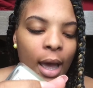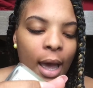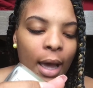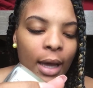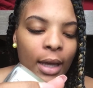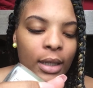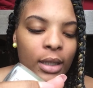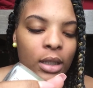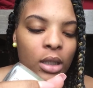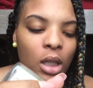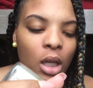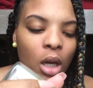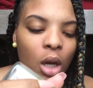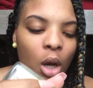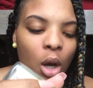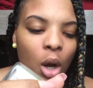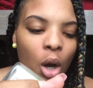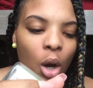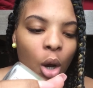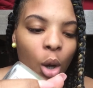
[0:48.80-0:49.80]
at
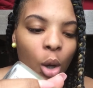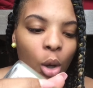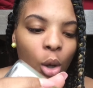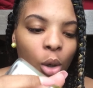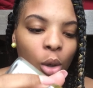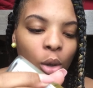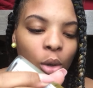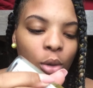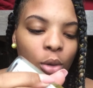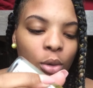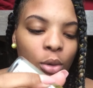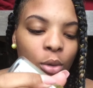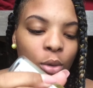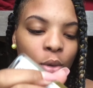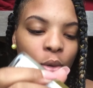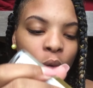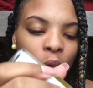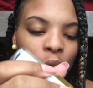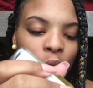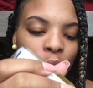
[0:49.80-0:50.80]
all.
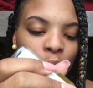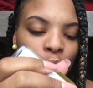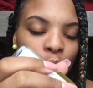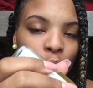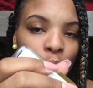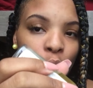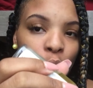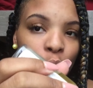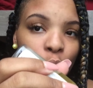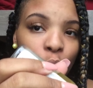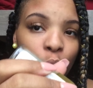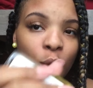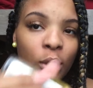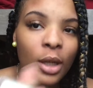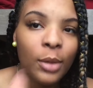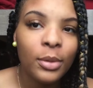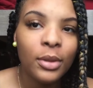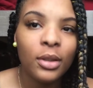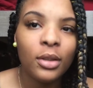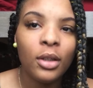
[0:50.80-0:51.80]
2
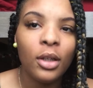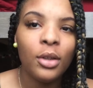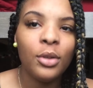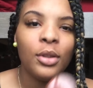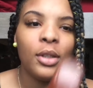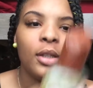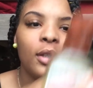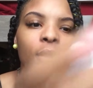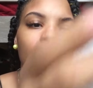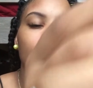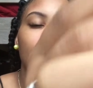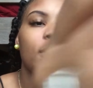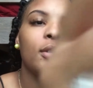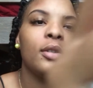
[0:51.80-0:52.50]
drops is all you need.